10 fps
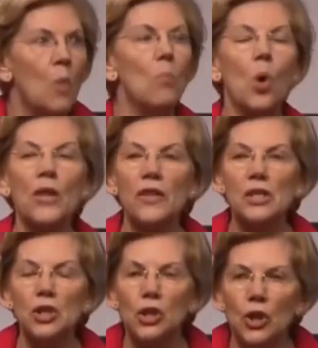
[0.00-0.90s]
More
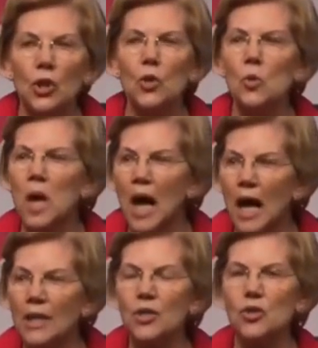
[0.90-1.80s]
than
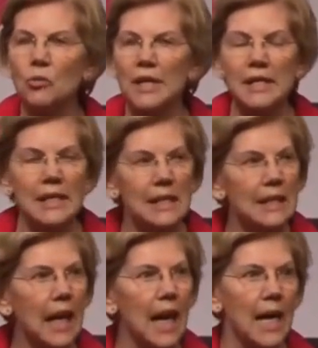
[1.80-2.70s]
200
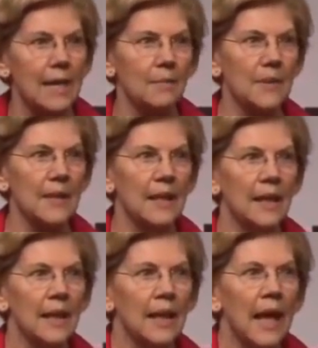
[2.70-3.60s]
times.
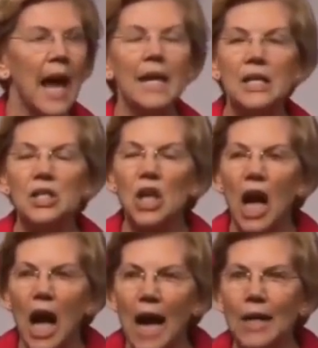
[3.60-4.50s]
An
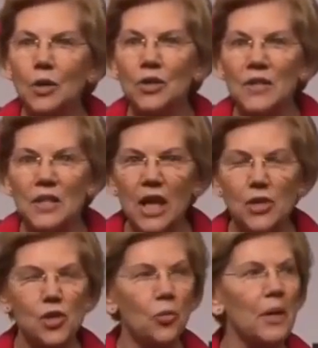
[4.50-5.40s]
entire
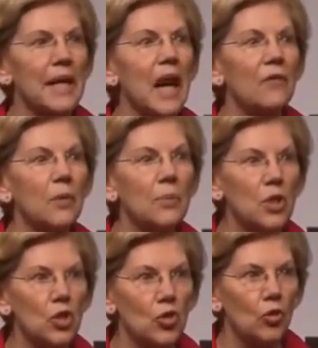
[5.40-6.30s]
century of
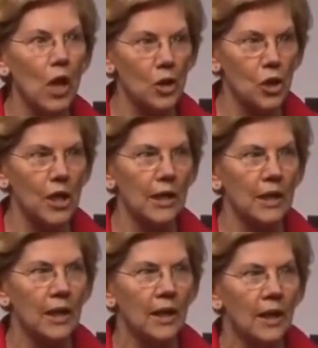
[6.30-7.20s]
obstruction
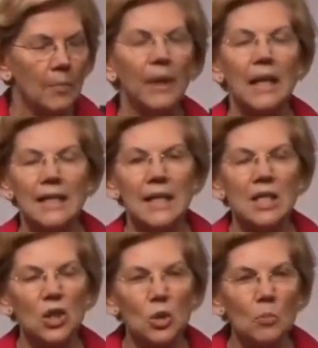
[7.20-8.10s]
because a
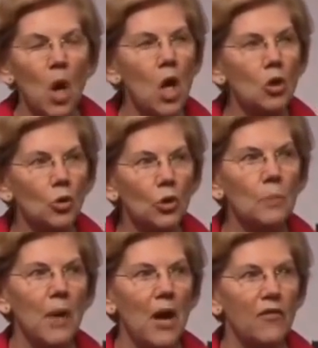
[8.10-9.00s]
small
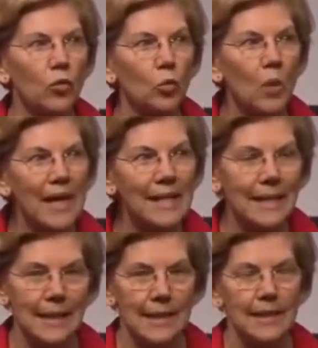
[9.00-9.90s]
group of
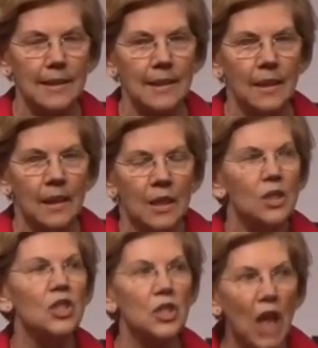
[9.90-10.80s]
racists
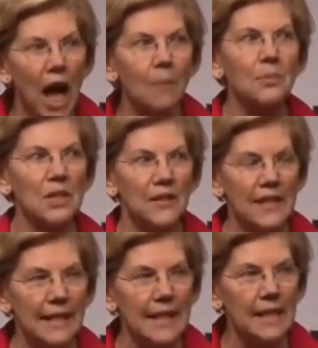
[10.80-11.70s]
stopped
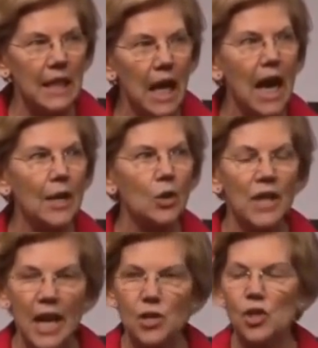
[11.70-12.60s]
this entire
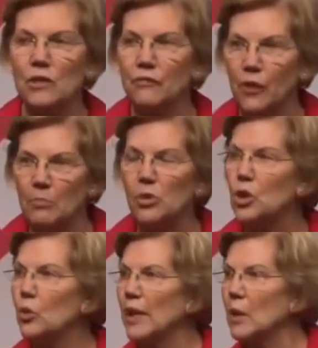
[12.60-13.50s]
nation from
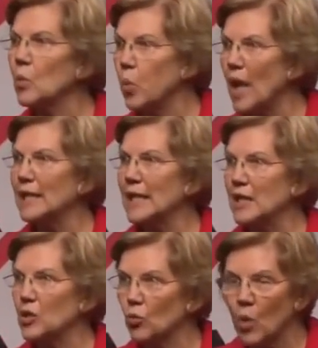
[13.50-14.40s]
doing what
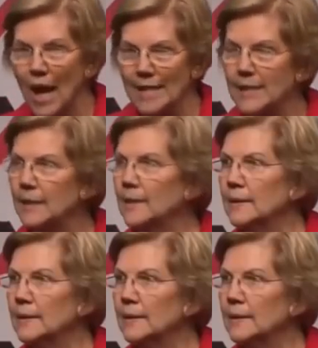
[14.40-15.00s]
is right.